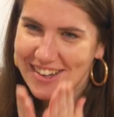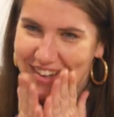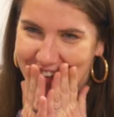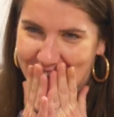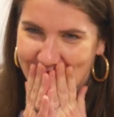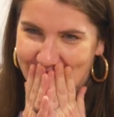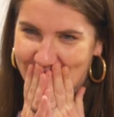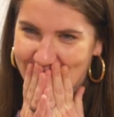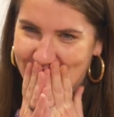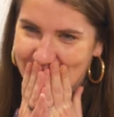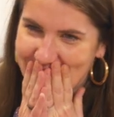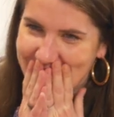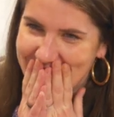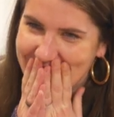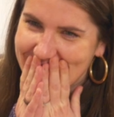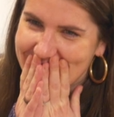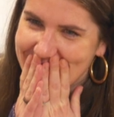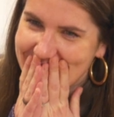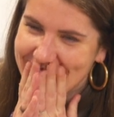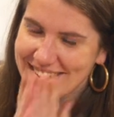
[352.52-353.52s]

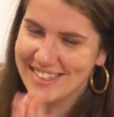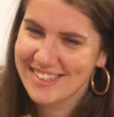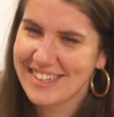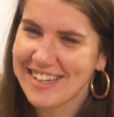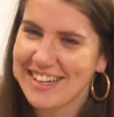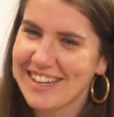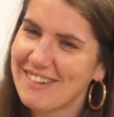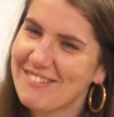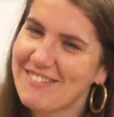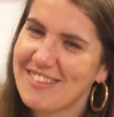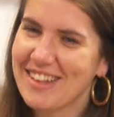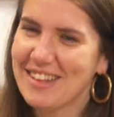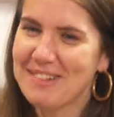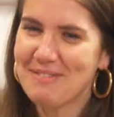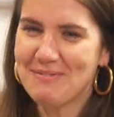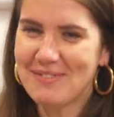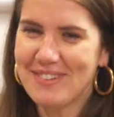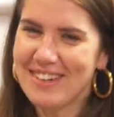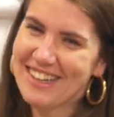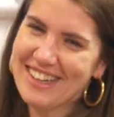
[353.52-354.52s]
Oh, love
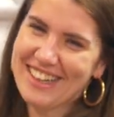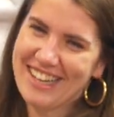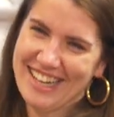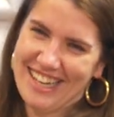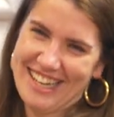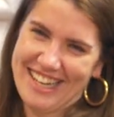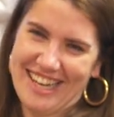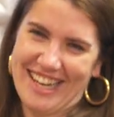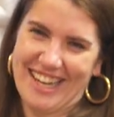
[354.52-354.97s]
them. Thank